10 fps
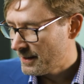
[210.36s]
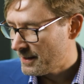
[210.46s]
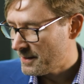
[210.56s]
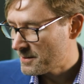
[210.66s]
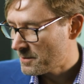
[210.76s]

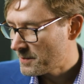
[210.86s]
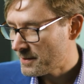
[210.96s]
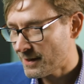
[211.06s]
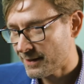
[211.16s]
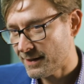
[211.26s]
It's
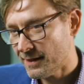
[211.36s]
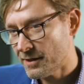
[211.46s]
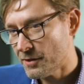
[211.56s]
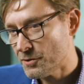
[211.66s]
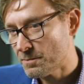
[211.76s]
something that I think
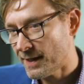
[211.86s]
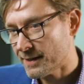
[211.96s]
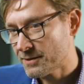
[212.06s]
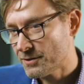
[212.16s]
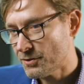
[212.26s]
goes
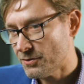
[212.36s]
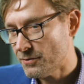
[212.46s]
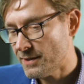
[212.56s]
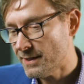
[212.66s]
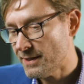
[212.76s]
back
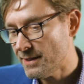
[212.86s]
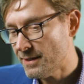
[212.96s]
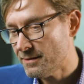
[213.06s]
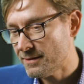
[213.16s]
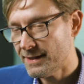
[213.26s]
to
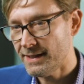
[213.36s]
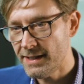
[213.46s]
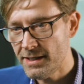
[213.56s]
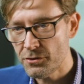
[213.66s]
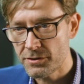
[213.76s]
the
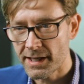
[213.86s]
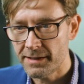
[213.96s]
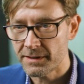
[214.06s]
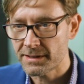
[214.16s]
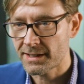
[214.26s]
EU
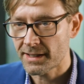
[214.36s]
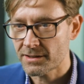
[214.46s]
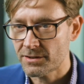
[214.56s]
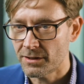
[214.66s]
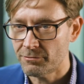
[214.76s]
Savings
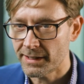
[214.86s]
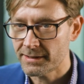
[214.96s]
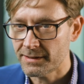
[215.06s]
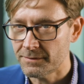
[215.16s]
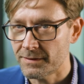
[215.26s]
Tax
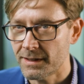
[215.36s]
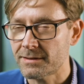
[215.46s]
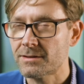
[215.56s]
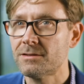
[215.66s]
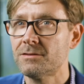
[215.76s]
Directive.
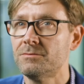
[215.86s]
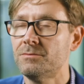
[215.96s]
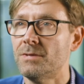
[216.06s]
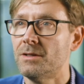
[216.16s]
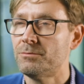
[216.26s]
That's
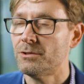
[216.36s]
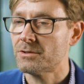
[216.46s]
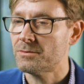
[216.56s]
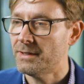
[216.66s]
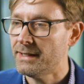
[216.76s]

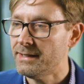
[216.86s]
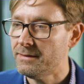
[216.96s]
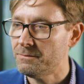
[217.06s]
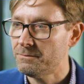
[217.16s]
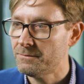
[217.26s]

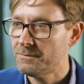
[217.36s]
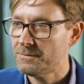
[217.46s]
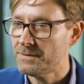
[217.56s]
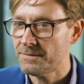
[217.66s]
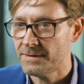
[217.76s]
approximately
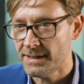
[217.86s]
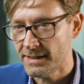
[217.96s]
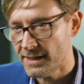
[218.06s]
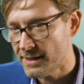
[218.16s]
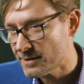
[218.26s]
15
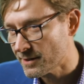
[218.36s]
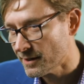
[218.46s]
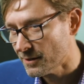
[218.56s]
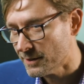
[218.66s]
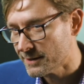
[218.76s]
years
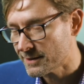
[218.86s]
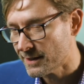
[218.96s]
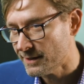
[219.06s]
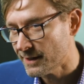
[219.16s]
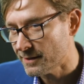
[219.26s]
ago, I'd
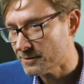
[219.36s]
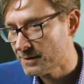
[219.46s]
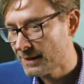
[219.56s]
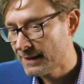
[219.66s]
say now.